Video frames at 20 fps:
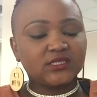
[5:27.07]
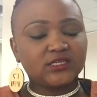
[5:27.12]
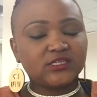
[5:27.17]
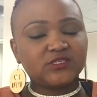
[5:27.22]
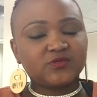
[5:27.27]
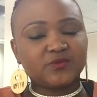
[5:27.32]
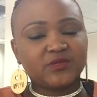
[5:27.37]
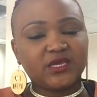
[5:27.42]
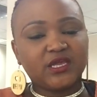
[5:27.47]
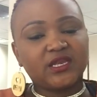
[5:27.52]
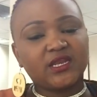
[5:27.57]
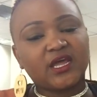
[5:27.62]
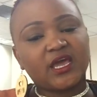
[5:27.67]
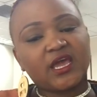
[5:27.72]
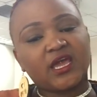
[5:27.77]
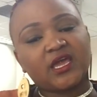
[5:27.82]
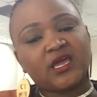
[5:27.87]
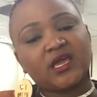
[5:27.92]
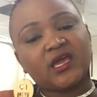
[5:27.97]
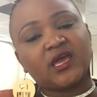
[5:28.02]
this weekend
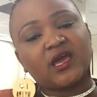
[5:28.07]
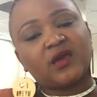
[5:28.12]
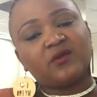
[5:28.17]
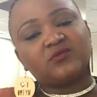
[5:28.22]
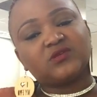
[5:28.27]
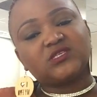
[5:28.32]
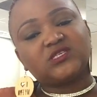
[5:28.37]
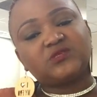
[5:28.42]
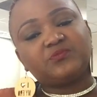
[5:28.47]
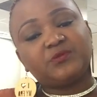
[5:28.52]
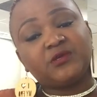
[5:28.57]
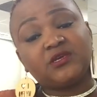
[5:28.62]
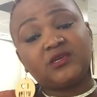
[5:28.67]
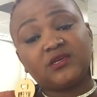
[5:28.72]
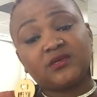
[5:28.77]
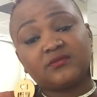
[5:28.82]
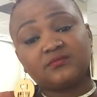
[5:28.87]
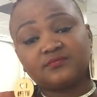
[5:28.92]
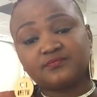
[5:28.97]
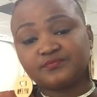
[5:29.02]
I was
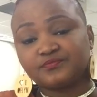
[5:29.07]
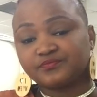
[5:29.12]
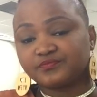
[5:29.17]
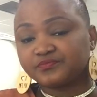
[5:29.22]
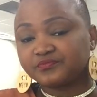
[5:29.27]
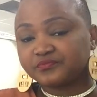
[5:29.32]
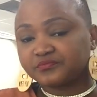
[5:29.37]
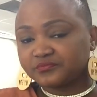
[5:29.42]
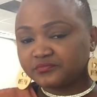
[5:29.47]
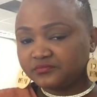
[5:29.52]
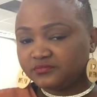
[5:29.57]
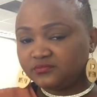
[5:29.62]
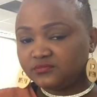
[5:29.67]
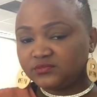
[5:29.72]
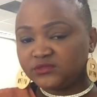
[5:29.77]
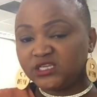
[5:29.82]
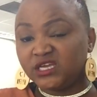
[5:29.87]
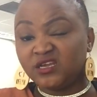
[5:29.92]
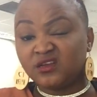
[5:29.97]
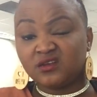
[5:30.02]
speaking
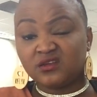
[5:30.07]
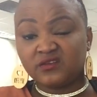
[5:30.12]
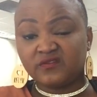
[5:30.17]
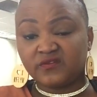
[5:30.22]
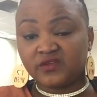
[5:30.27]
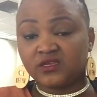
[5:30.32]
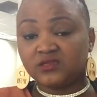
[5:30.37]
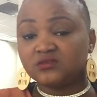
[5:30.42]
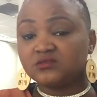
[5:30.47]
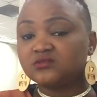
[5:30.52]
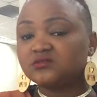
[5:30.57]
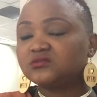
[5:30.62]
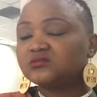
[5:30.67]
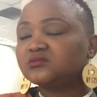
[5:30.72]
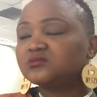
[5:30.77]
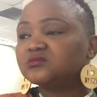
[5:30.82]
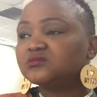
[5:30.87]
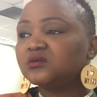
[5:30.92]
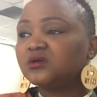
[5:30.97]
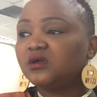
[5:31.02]
at an event,
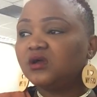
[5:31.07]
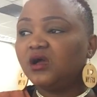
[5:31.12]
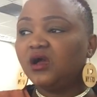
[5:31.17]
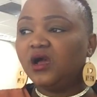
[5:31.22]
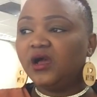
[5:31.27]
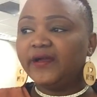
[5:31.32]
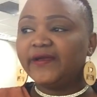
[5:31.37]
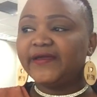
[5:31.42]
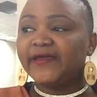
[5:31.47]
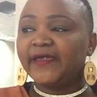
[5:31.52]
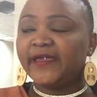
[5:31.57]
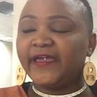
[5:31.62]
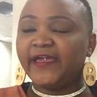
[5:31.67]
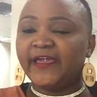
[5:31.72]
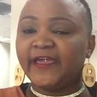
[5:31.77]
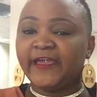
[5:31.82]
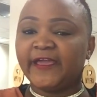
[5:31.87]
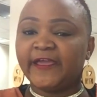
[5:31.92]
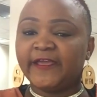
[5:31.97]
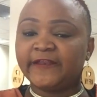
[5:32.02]

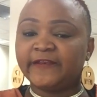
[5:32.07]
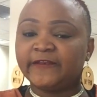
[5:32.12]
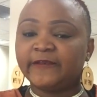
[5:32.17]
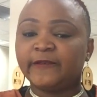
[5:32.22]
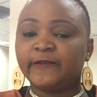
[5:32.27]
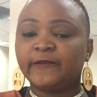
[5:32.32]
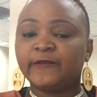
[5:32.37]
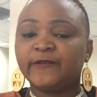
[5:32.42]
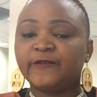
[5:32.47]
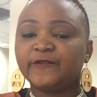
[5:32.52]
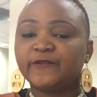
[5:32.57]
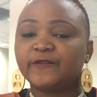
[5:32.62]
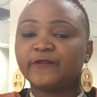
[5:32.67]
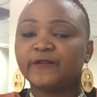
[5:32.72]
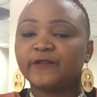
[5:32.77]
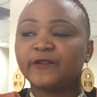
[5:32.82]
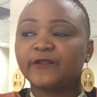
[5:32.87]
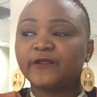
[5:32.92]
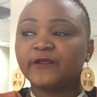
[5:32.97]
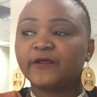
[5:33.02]
and
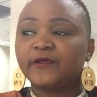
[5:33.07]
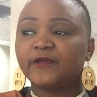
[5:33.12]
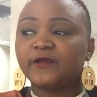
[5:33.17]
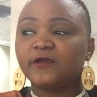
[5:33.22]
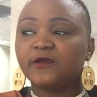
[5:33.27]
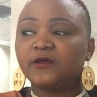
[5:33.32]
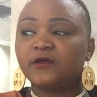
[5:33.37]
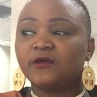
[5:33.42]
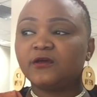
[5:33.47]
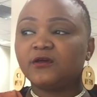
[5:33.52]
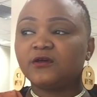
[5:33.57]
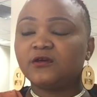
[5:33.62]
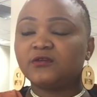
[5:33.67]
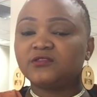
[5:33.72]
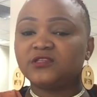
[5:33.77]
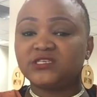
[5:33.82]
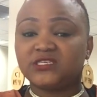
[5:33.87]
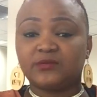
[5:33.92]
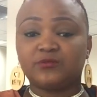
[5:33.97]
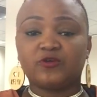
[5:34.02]

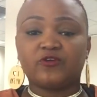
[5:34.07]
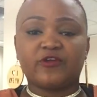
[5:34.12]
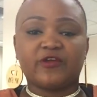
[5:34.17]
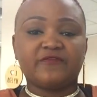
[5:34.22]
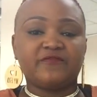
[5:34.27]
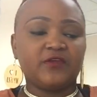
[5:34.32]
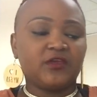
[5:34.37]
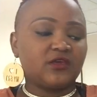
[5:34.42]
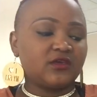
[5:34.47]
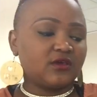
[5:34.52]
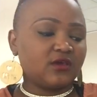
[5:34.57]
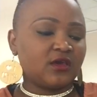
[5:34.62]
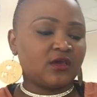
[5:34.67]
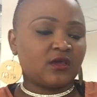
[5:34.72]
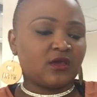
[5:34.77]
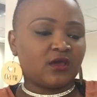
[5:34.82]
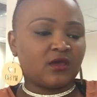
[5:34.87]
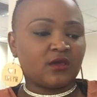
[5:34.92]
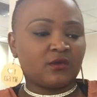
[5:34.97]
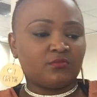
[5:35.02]
the demographic,
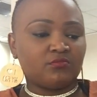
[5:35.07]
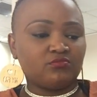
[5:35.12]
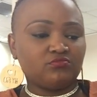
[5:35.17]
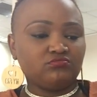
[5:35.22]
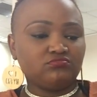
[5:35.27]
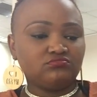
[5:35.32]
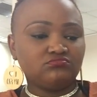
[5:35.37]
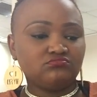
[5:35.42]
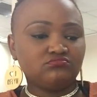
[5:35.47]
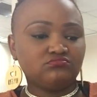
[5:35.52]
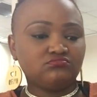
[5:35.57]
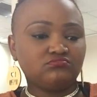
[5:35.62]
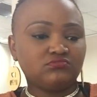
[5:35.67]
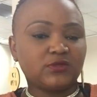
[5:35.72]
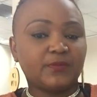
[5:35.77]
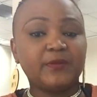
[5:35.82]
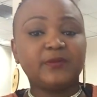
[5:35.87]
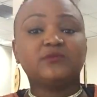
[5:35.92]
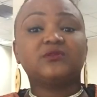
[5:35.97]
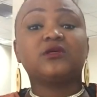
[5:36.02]

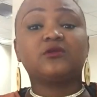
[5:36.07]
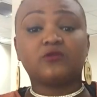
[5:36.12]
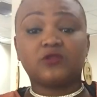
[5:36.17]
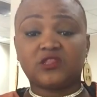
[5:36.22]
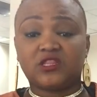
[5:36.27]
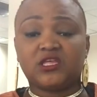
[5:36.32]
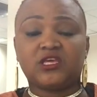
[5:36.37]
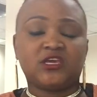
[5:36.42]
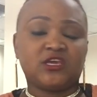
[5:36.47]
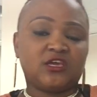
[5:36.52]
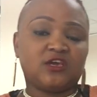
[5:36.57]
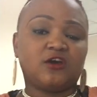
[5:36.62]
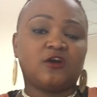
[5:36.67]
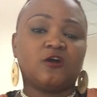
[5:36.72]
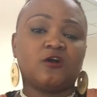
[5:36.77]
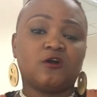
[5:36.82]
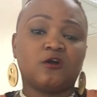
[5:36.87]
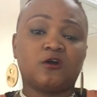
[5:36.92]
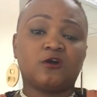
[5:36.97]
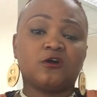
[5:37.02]
the people that were there
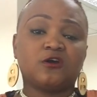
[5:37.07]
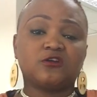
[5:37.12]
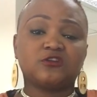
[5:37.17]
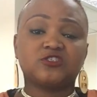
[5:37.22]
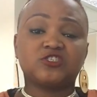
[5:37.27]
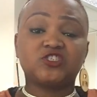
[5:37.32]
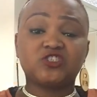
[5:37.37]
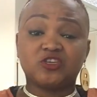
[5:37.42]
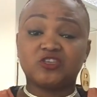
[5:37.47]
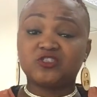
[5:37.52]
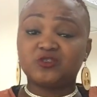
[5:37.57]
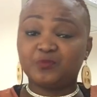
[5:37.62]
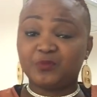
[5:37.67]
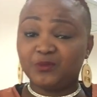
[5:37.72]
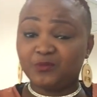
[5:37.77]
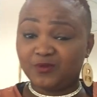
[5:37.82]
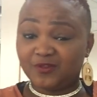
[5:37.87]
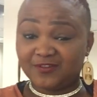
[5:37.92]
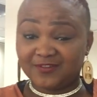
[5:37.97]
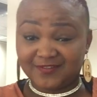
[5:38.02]
are church
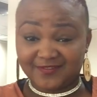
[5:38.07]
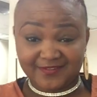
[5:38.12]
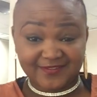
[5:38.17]
people.